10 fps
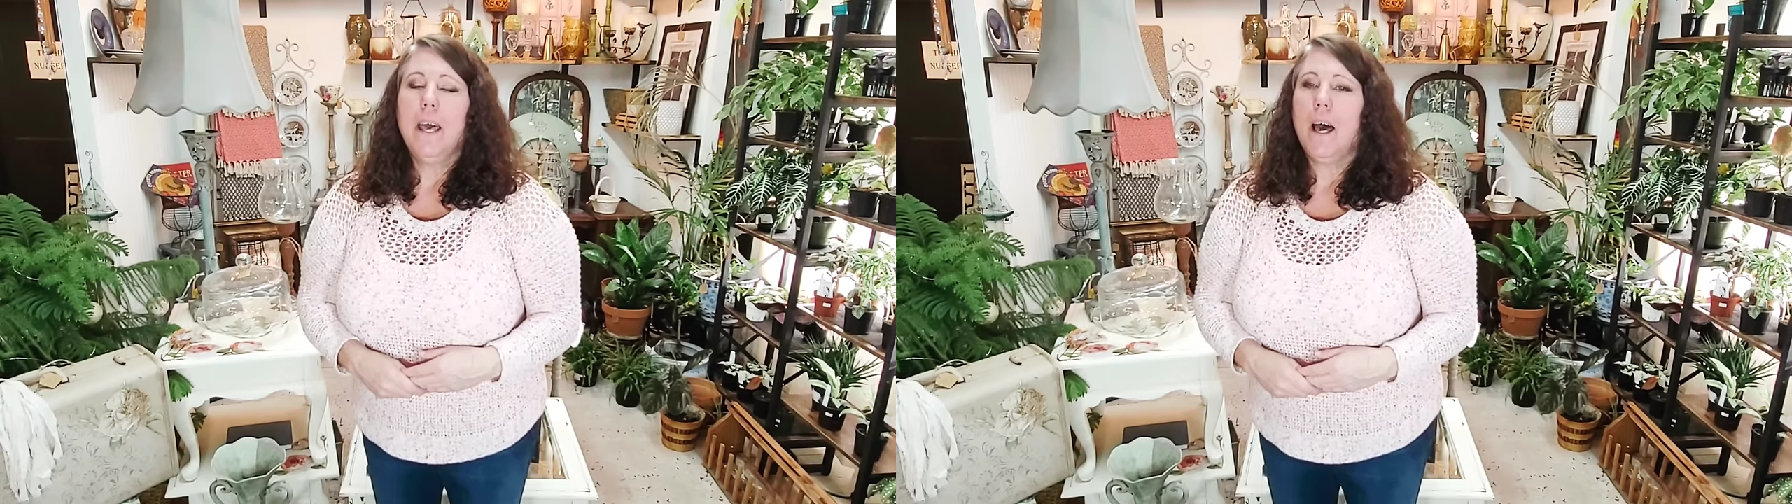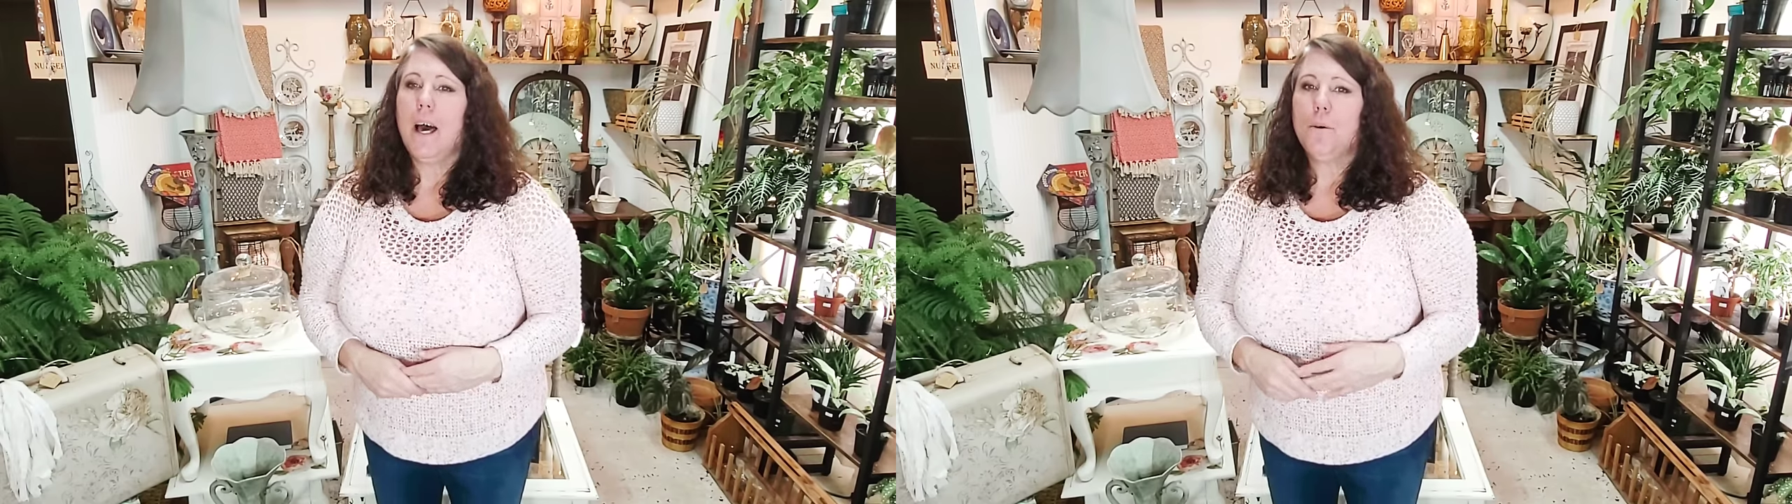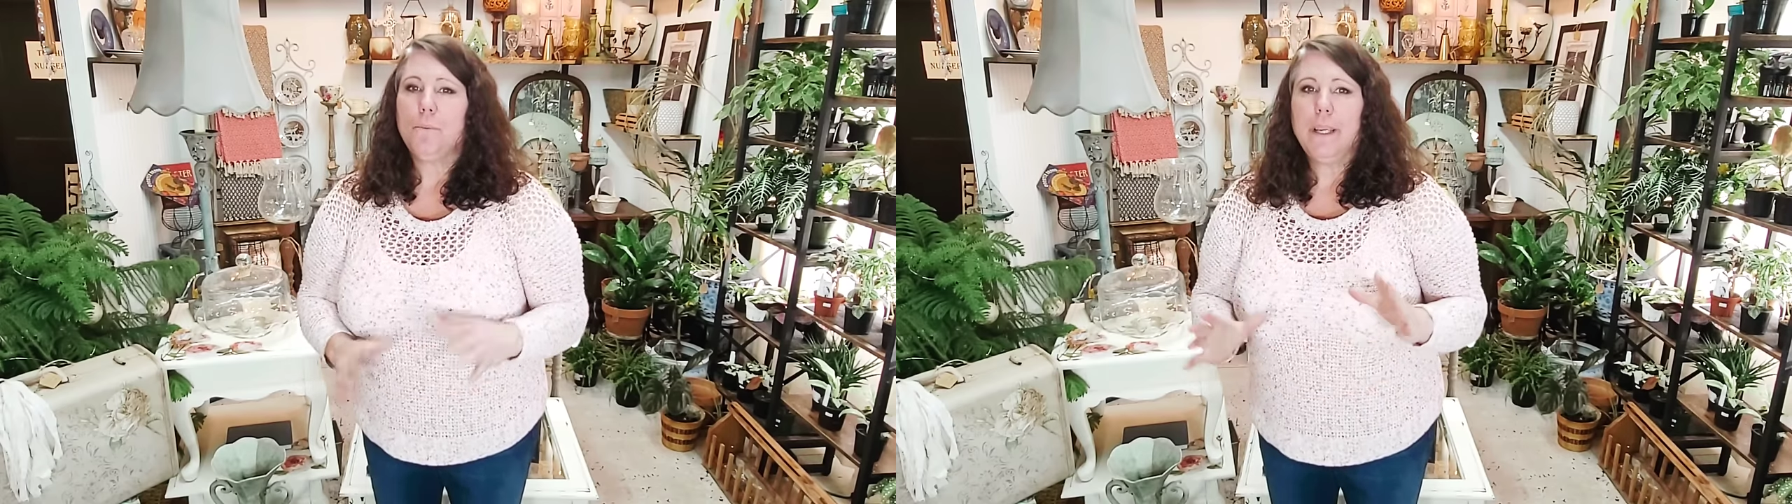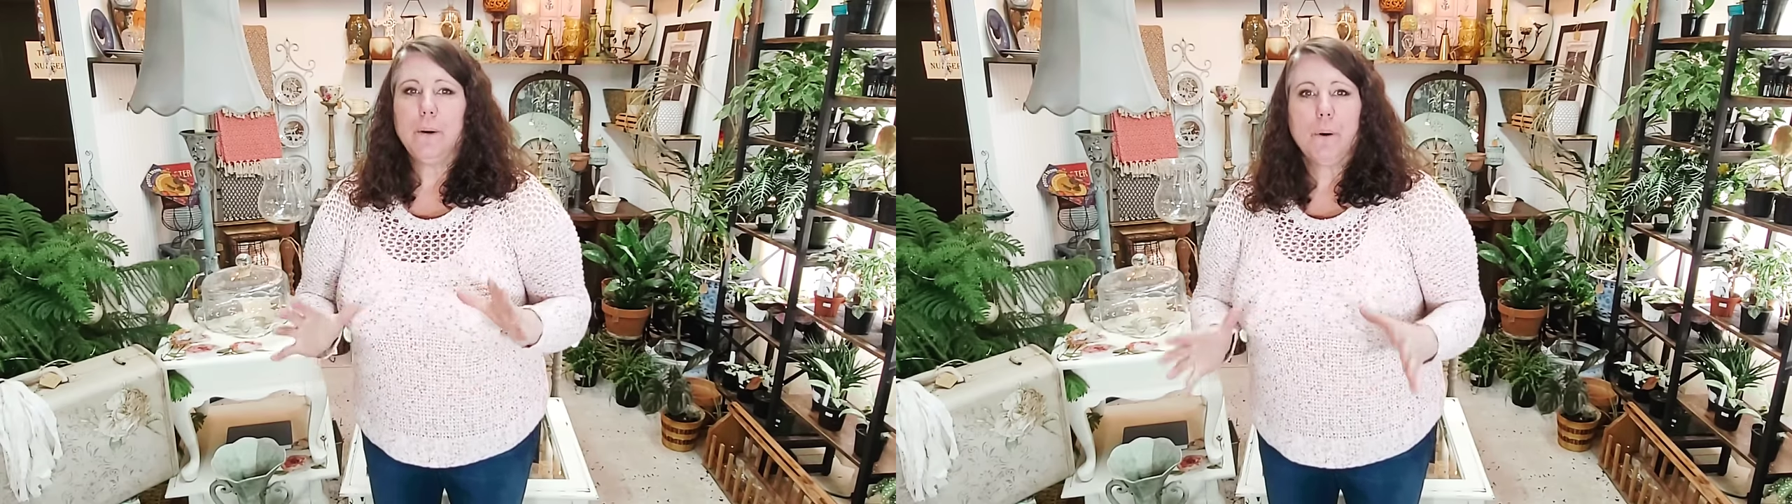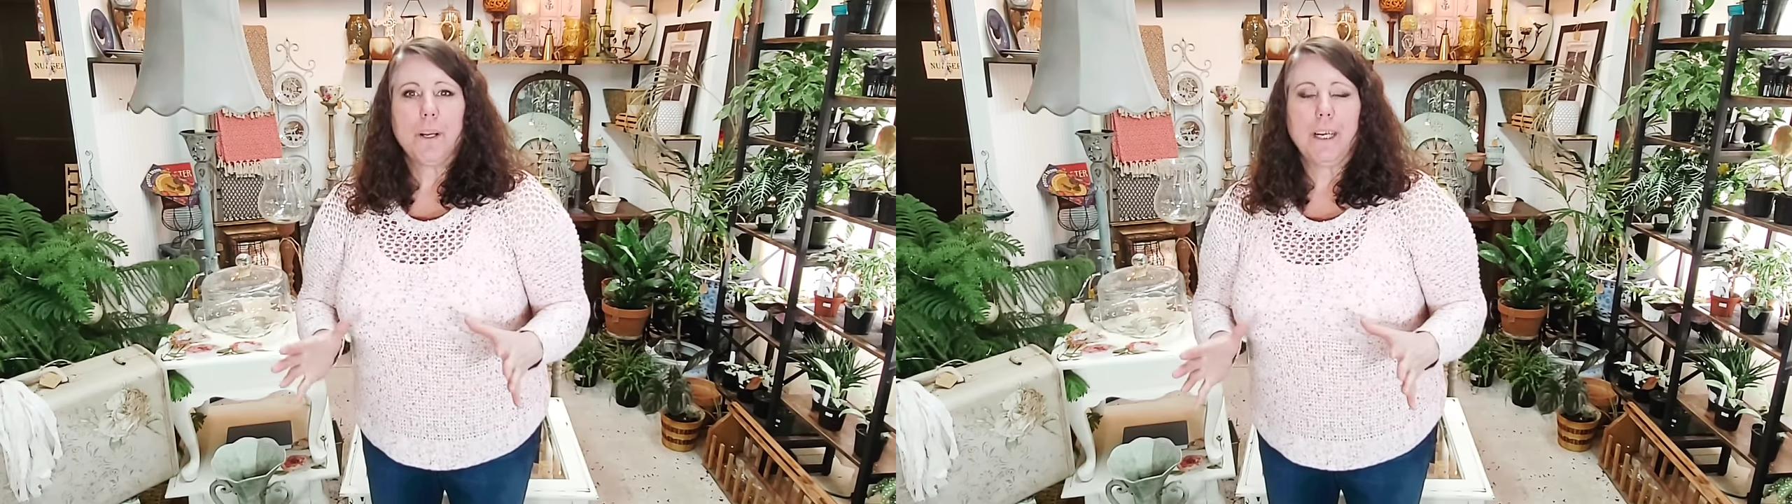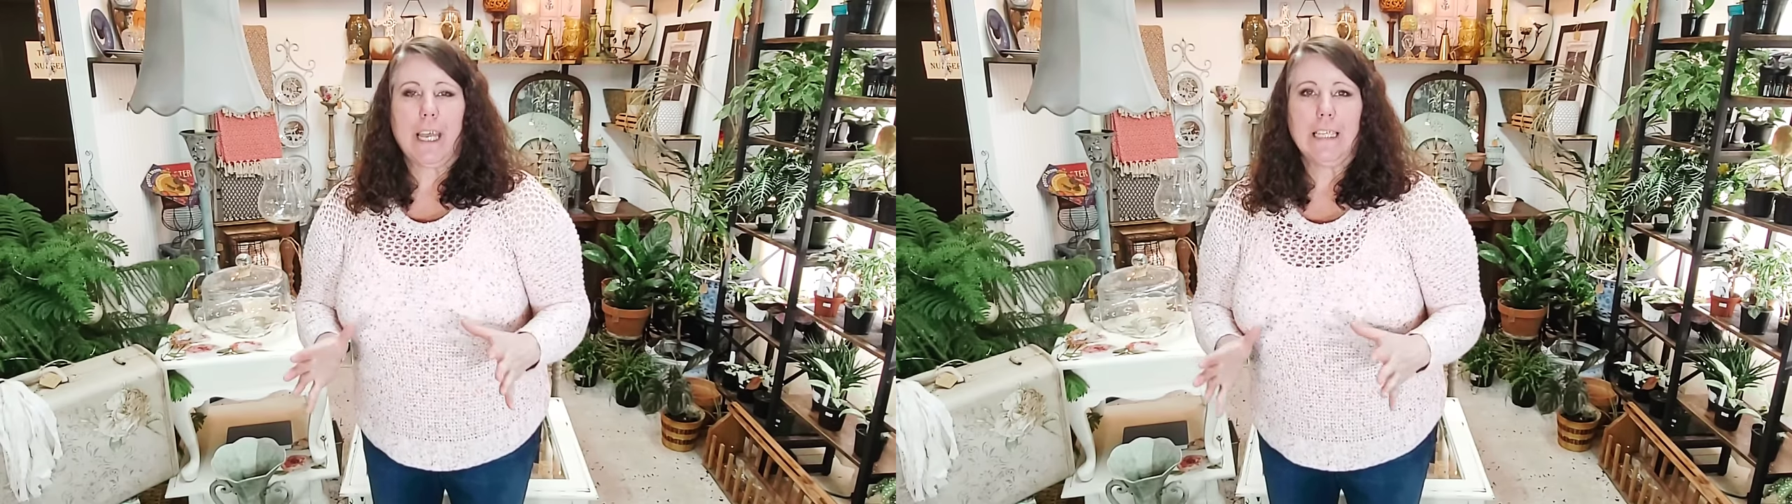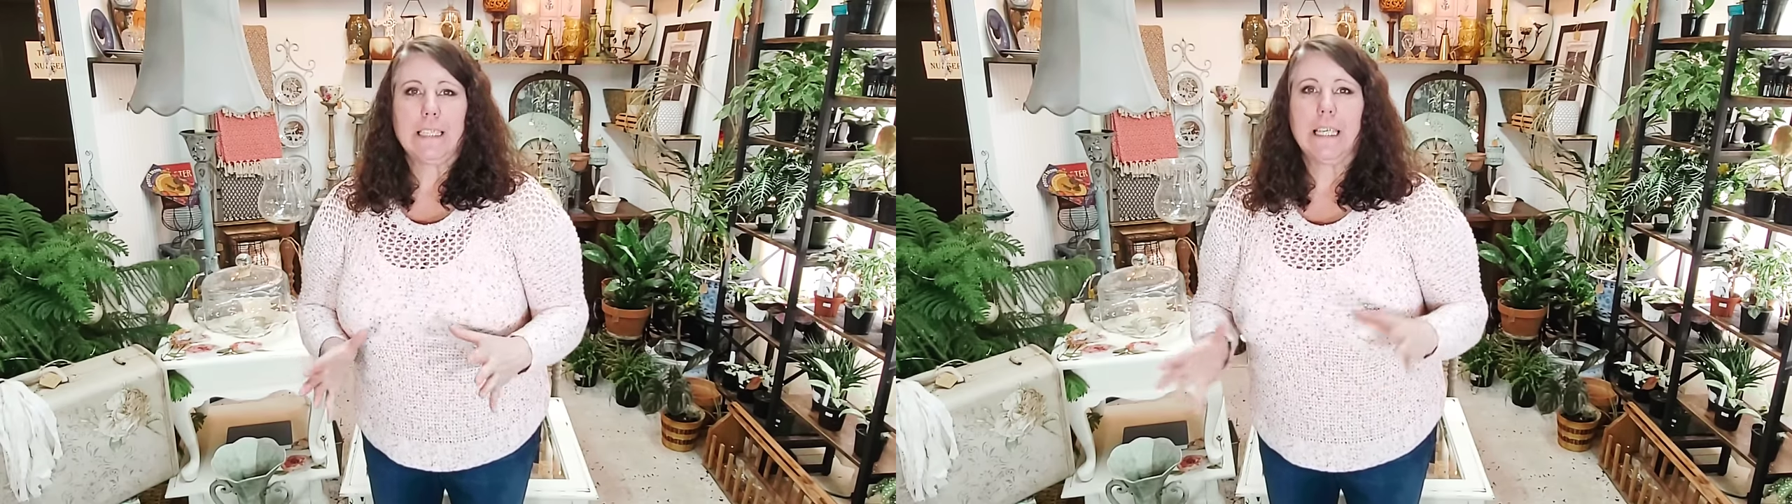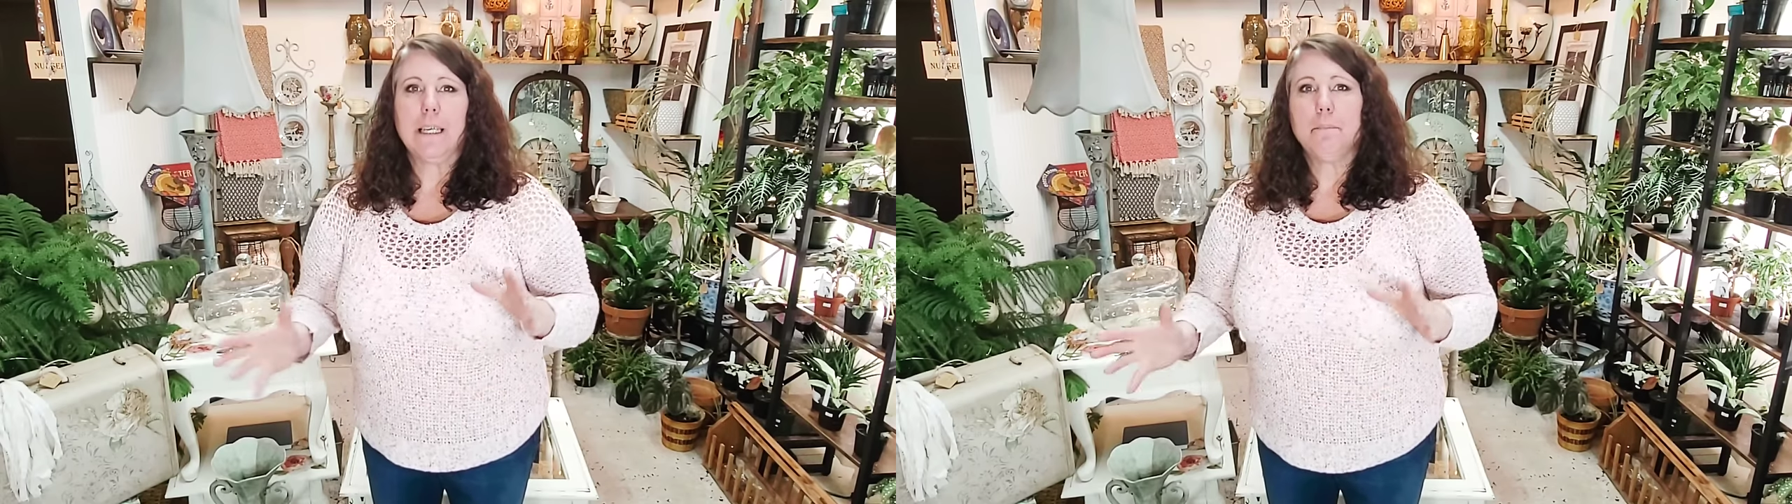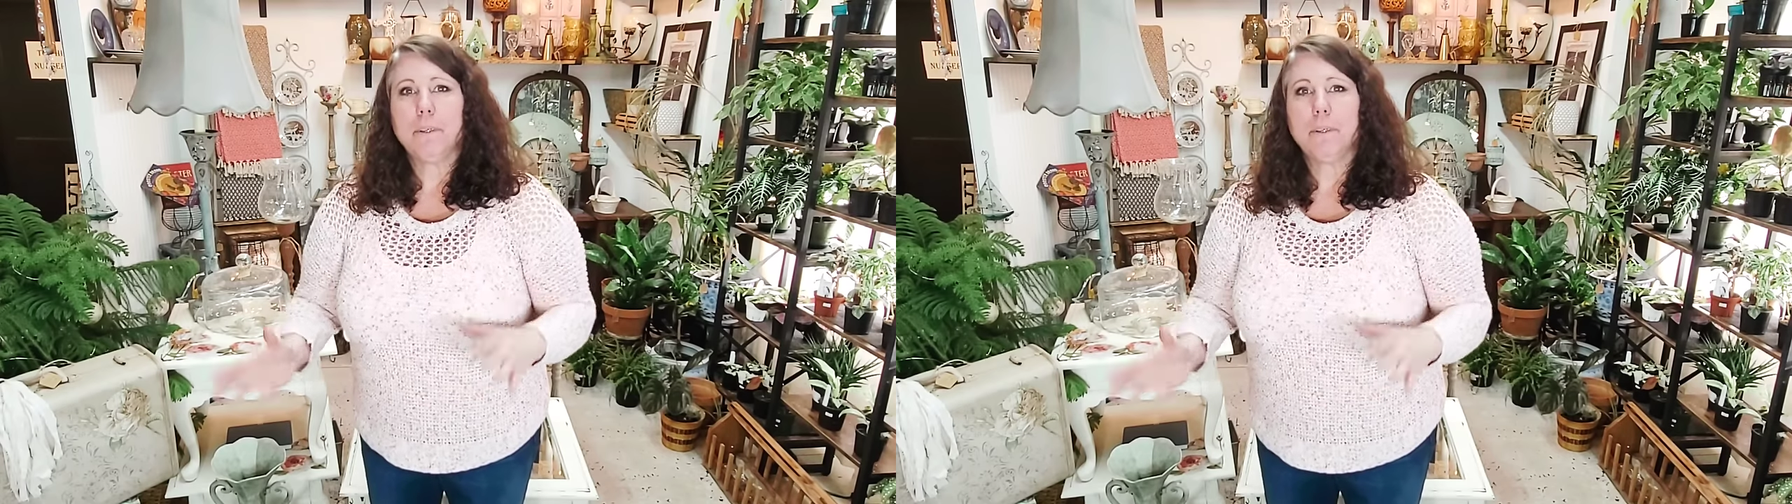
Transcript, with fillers: uh, reorganizing,